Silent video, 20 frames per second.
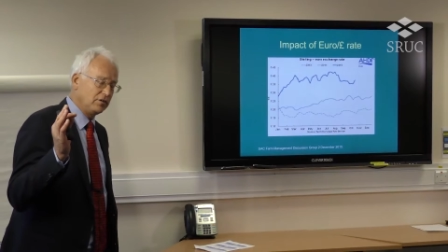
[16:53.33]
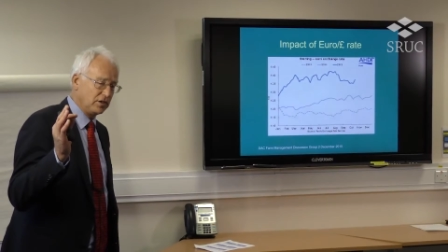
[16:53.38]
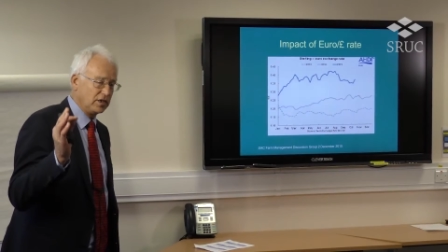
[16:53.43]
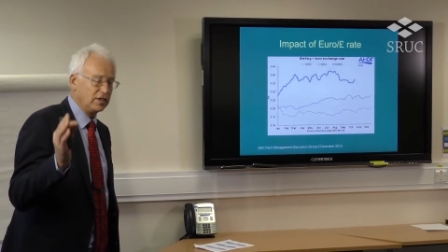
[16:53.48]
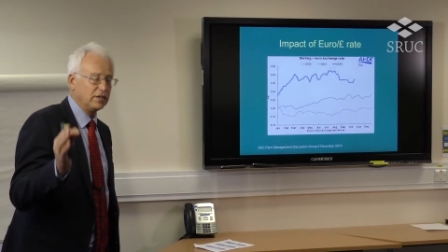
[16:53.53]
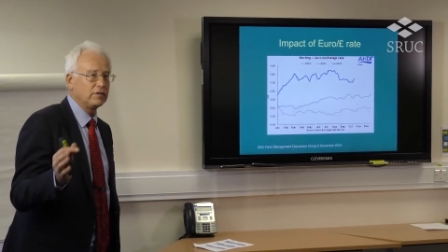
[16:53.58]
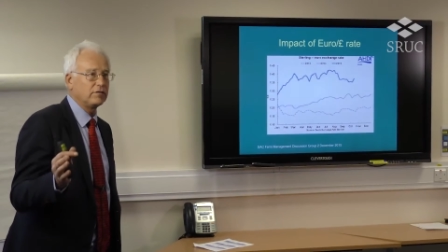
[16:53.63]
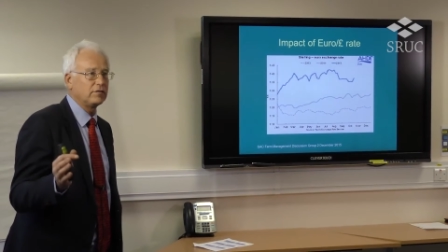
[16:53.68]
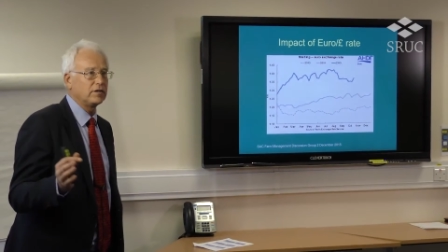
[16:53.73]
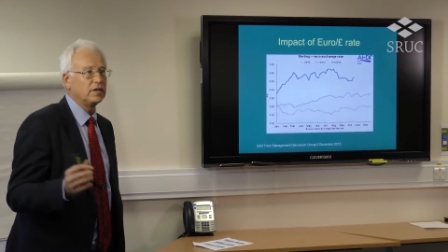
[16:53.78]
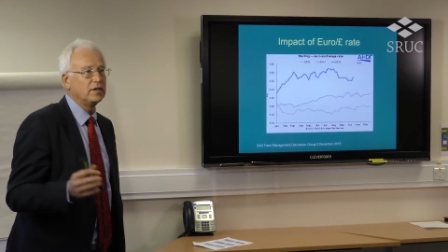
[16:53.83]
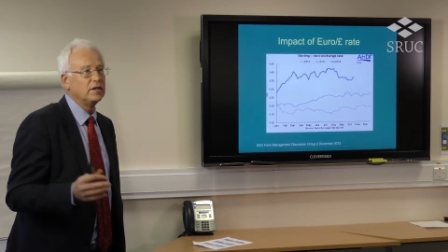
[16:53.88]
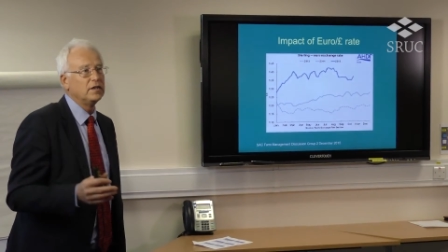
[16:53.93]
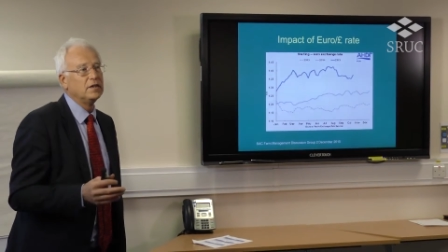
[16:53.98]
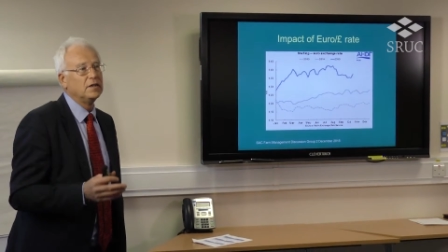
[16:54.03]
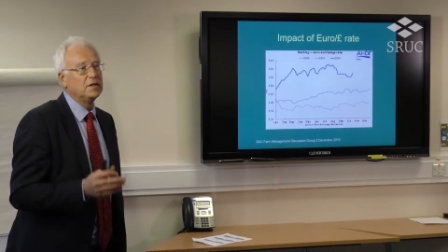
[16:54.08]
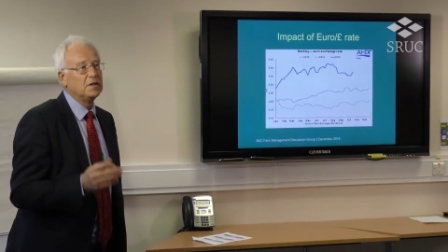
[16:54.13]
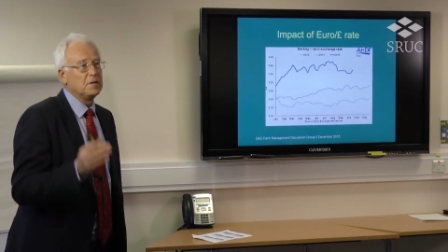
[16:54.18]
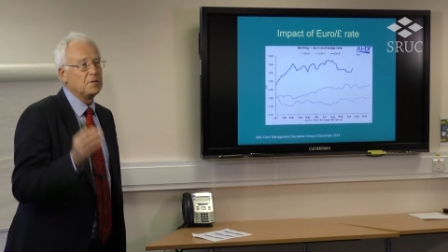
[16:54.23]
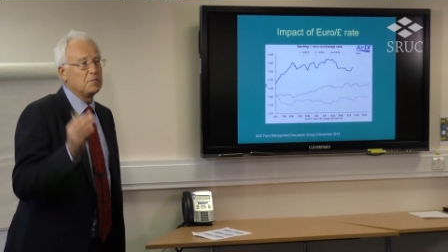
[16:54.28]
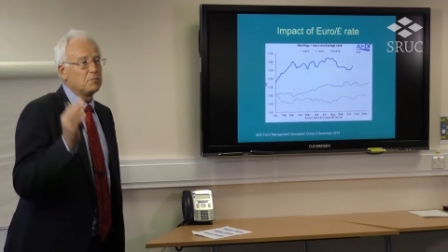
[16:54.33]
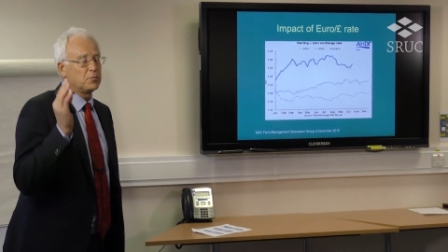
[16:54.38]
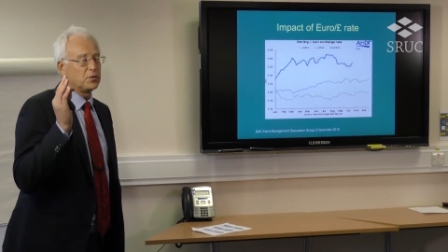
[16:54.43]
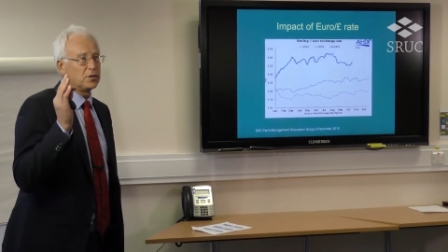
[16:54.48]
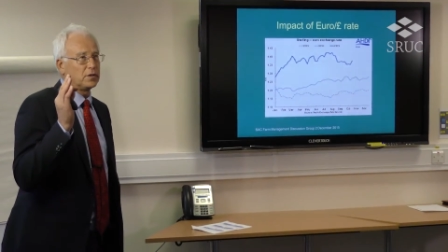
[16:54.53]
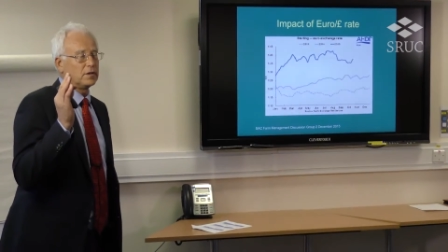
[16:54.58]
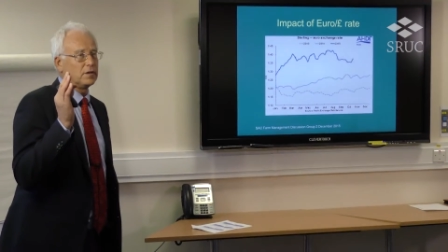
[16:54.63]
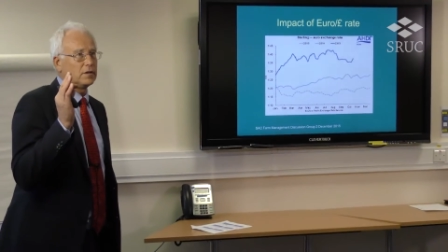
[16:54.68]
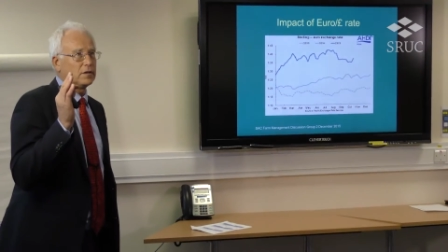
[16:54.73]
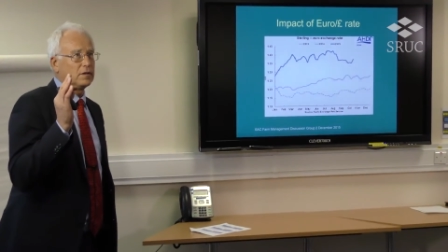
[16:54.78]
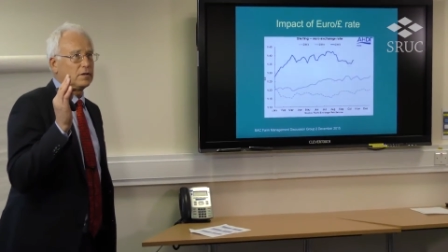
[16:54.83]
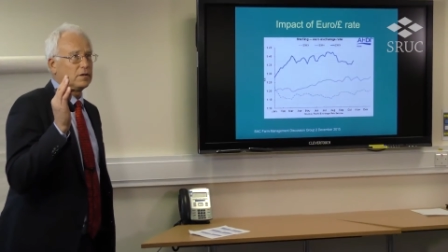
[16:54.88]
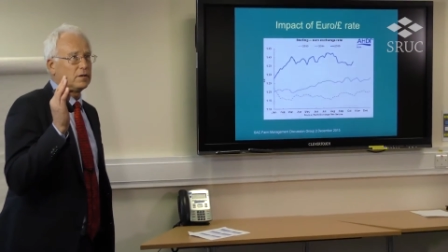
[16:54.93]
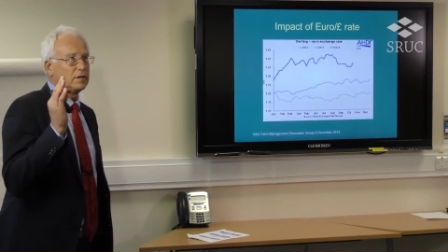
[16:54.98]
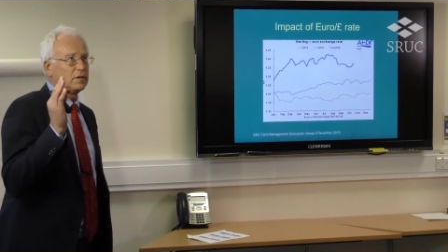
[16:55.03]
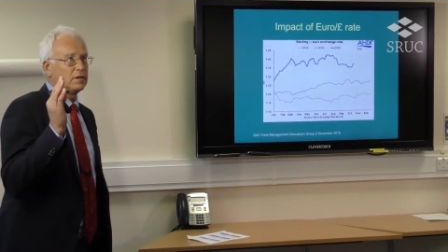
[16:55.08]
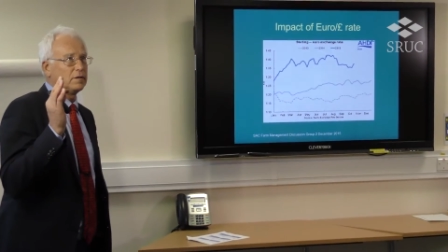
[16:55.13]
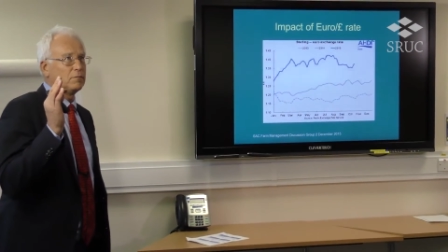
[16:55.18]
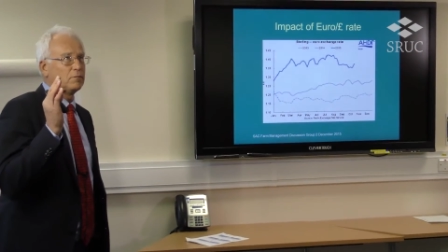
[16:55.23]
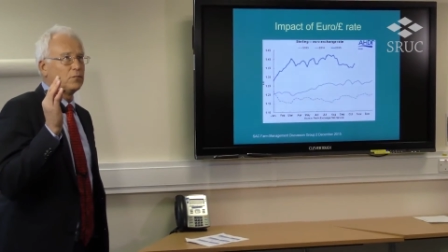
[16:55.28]
January. But
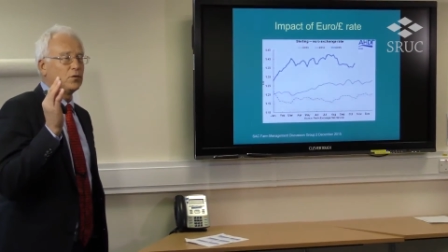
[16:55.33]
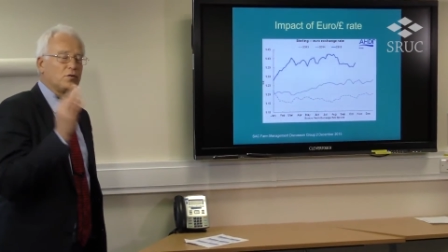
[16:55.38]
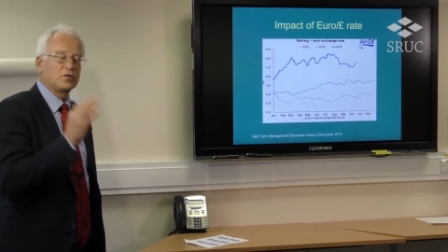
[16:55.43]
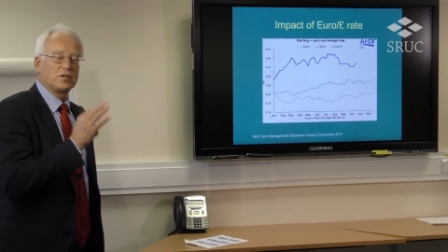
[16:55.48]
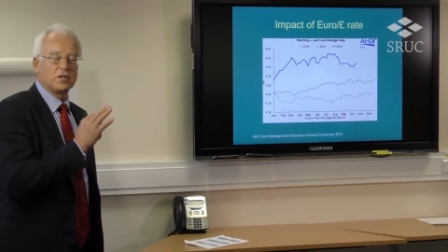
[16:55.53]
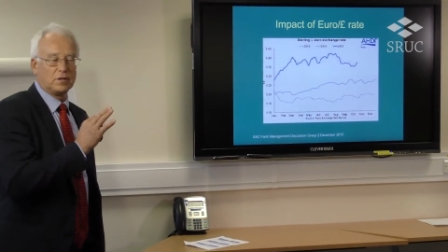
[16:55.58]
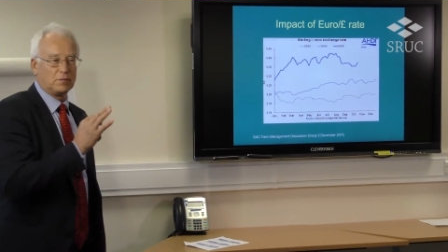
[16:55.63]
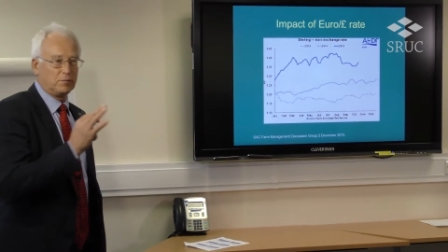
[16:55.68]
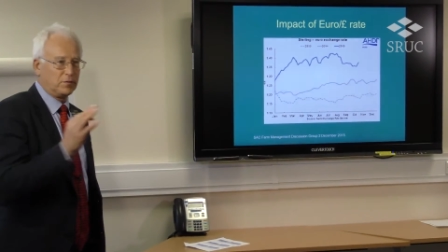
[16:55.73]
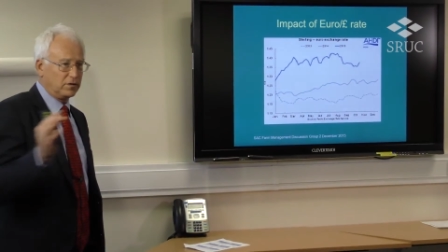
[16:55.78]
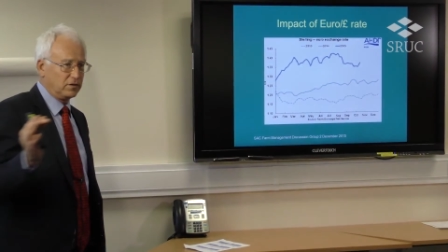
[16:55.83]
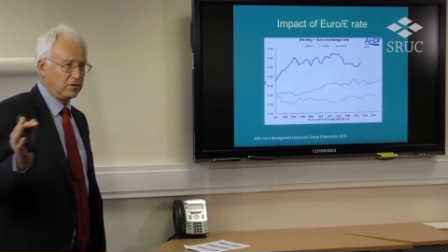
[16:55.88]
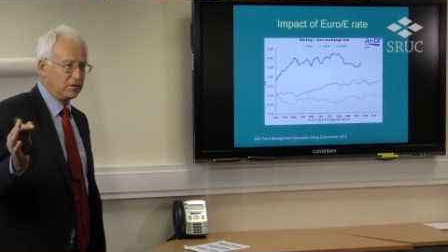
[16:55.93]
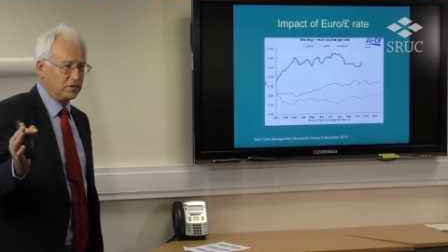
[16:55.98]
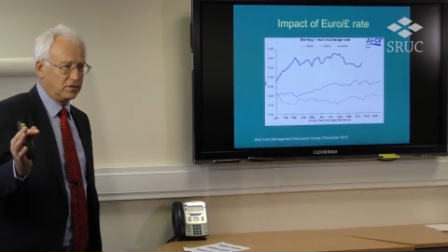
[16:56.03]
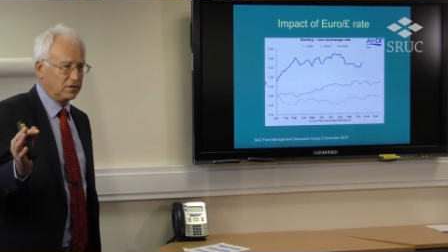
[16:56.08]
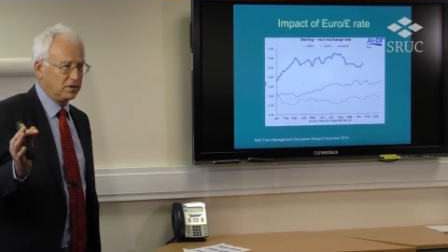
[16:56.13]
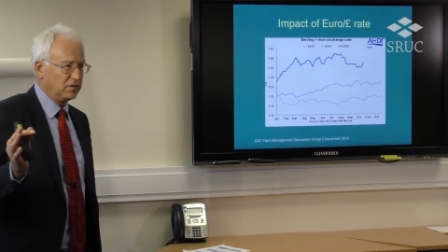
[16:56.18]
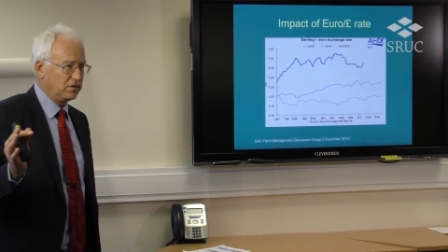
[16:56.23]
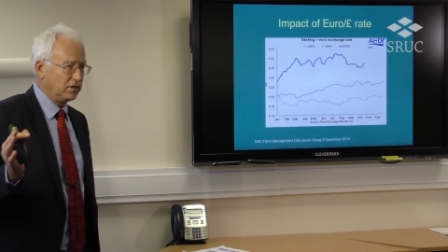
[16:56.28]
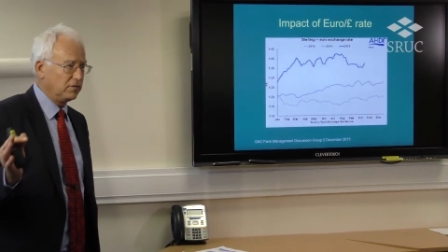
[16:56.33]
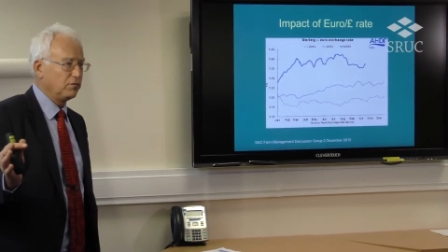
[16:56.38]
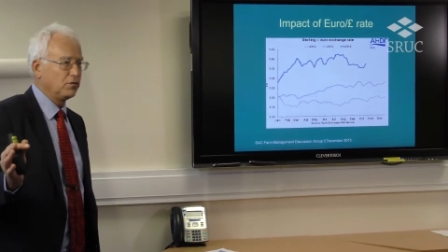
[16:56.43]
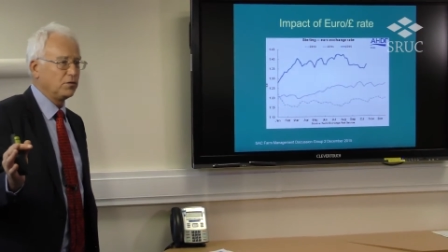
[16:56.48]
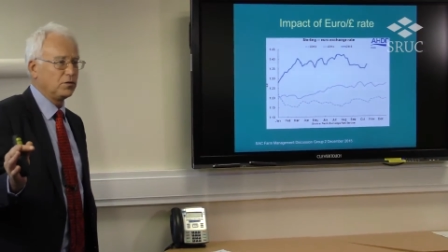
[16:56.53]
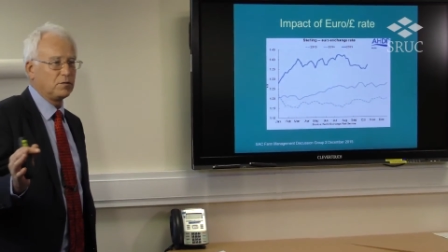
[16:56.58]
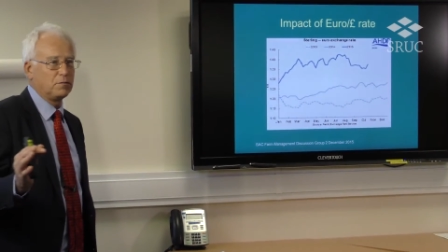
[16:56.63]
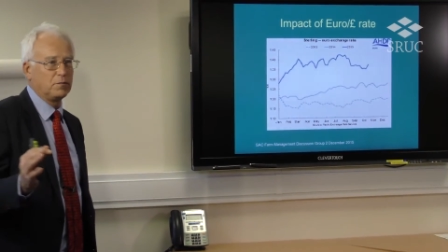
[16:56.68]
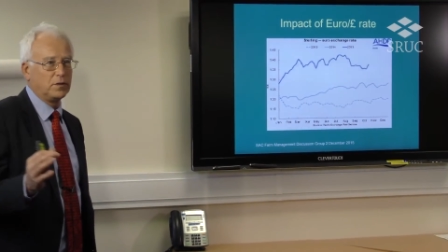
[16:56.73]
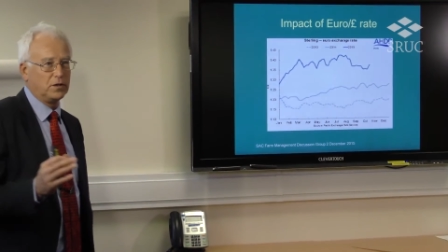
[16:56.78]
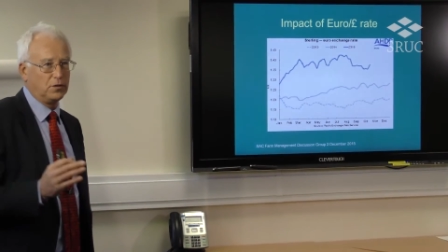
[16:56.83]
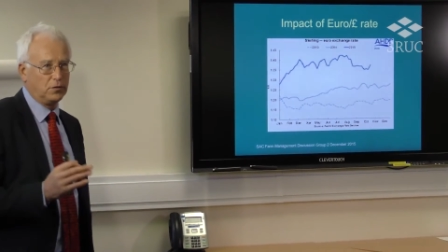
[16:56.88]
most of our business is influenced by